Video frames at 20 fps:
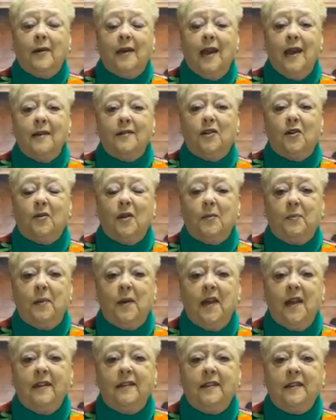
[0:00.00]
began to
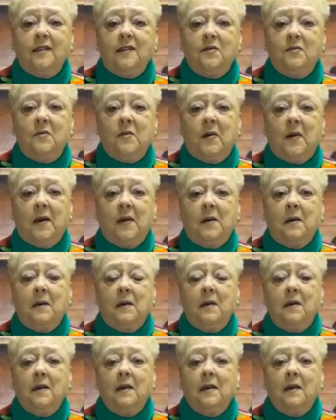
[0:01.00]
repent this morning.